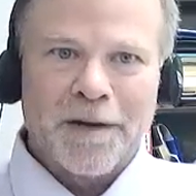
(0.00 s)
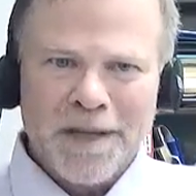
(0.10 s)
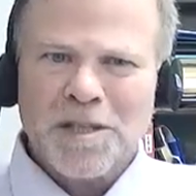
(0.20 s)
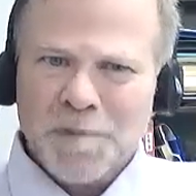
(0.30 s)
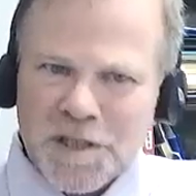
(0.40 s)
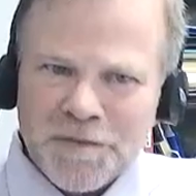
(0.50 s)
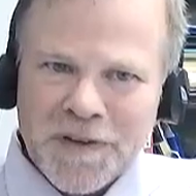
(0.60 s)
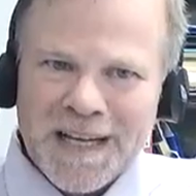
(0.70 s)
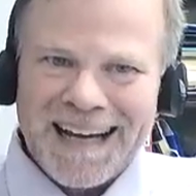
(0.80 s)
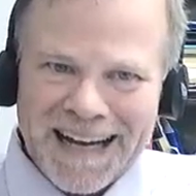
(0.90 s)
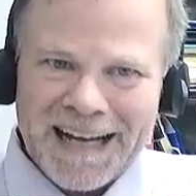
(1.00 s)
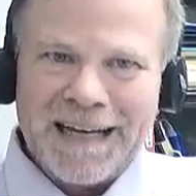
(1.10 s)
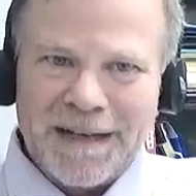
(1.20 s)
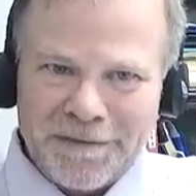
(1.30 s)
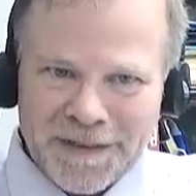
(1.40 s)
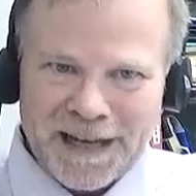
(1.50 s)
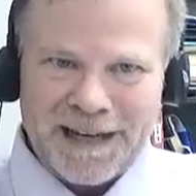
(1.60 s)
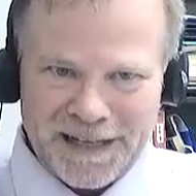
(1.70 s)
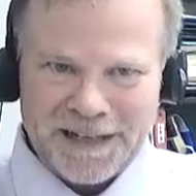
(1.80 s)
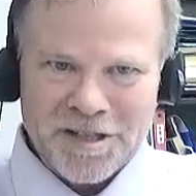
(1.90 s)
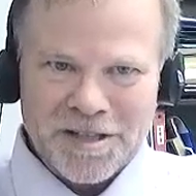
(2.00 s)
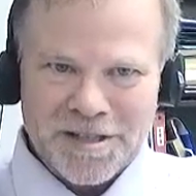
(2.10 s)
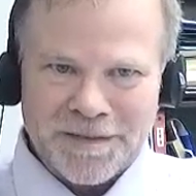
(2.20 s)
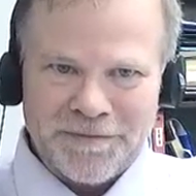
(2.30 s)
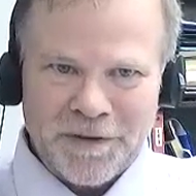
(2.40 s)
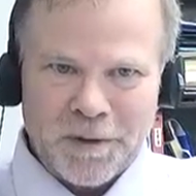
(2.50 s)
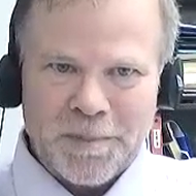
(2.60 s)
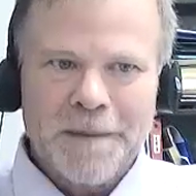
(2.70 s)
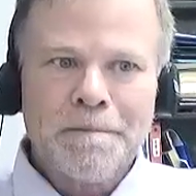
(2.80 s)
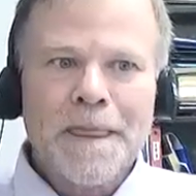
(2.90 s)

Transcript: It would be a specific kind of non-Hodgkin's lymphoma,